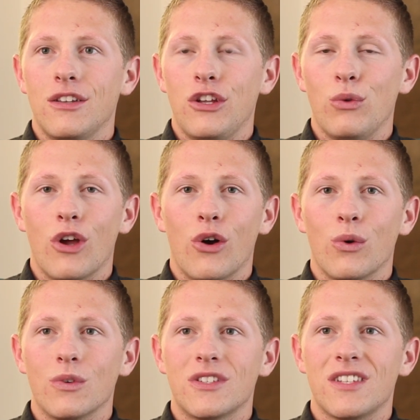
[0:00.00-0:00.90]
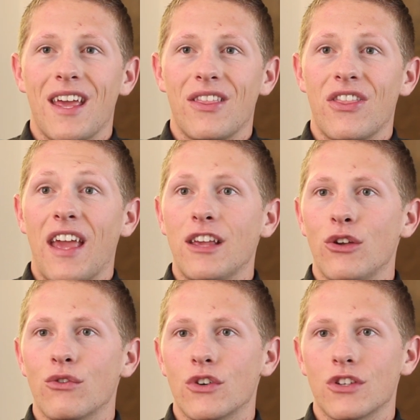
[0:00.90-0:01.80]
You don't say
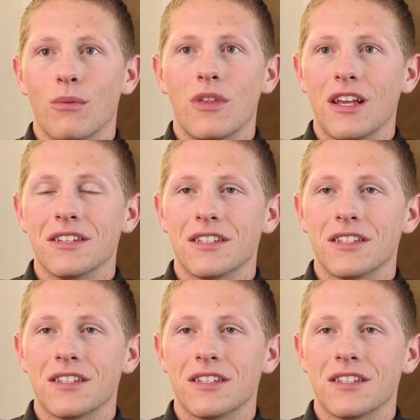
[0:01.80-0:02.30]
thank you for something